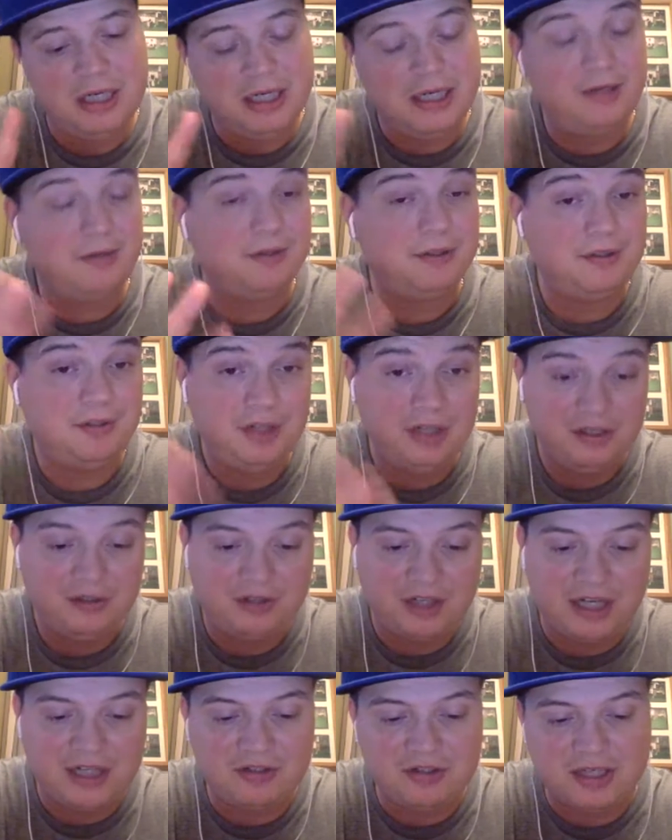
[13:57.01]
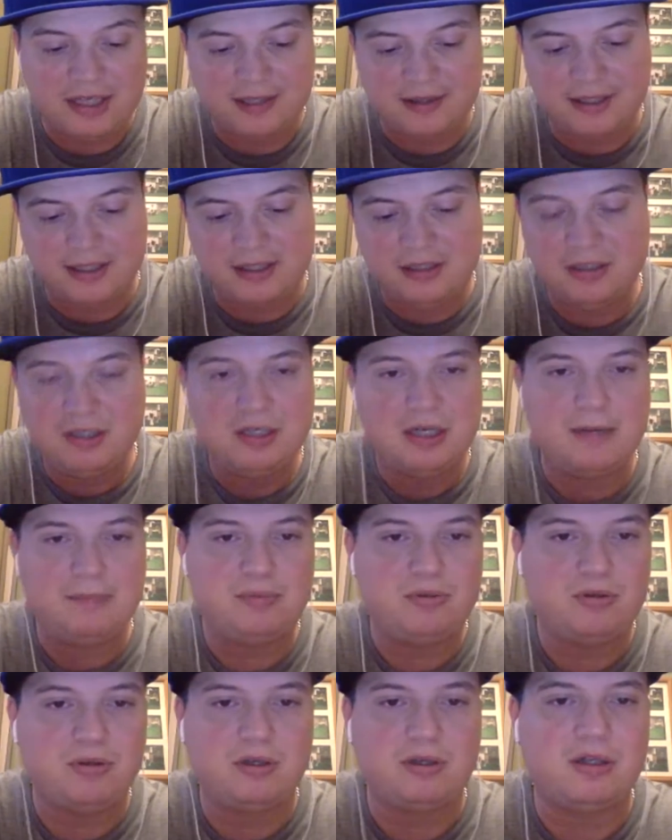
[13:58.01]
Anyways, sidetrack there. I
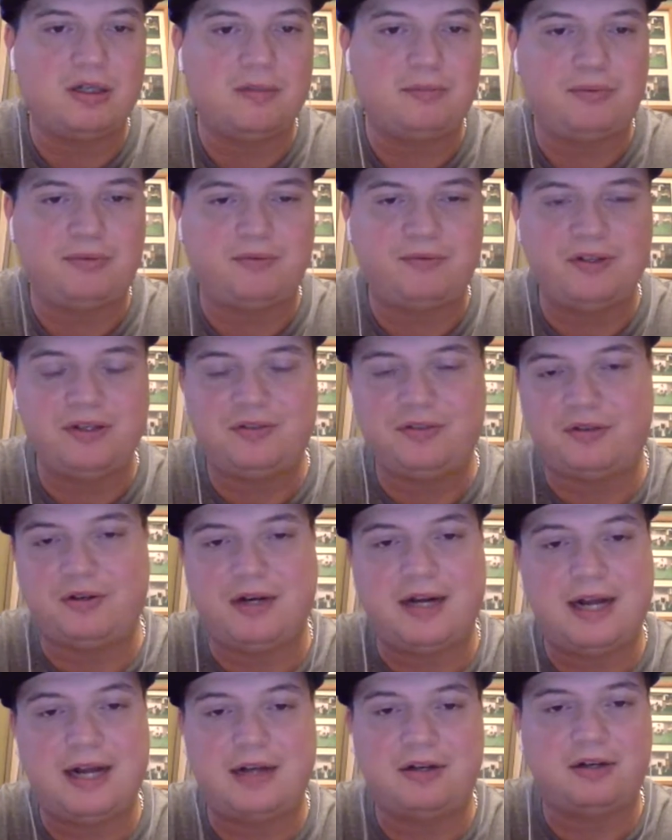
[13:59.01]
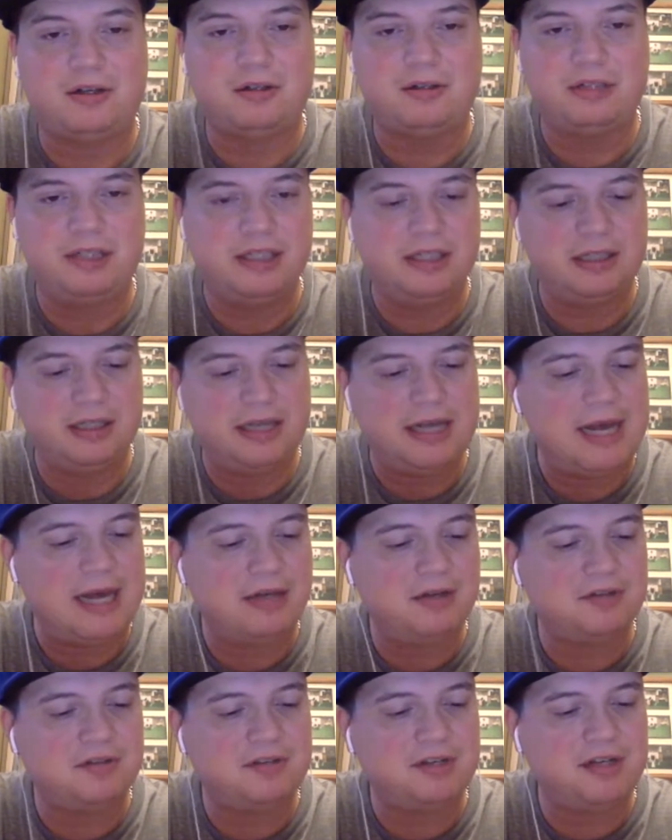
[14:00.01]
pulled a Professor Hatter and did a
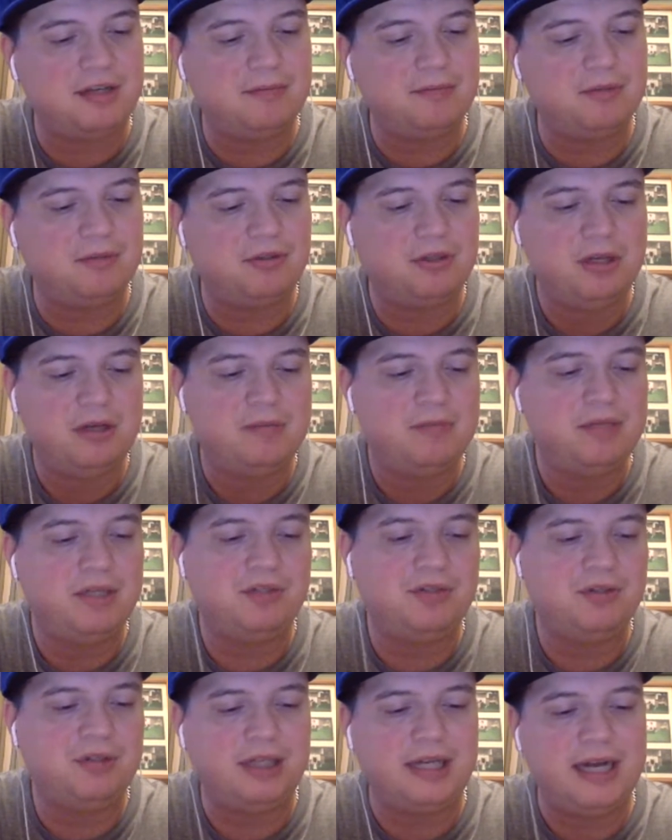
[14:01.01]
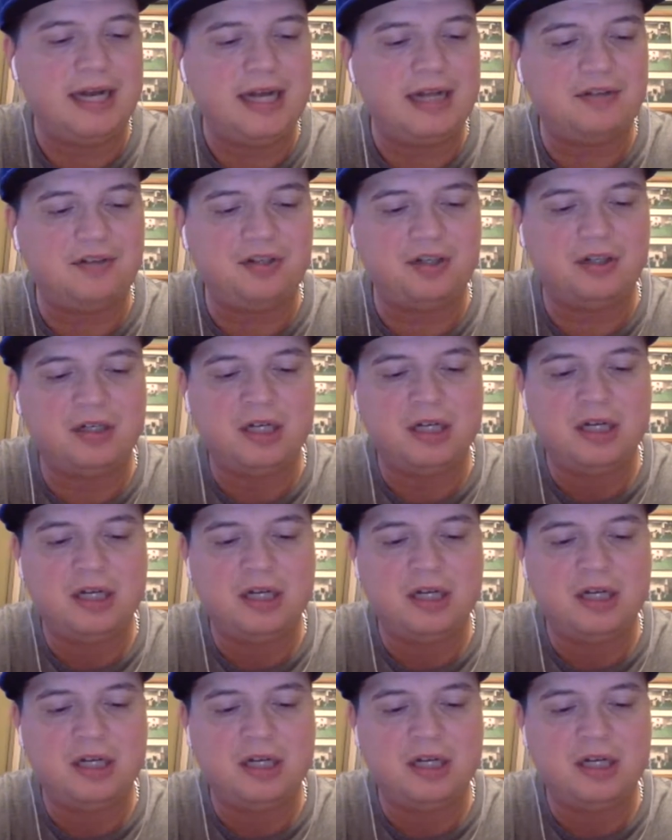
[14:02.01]
Hatter time with Major League Hats here.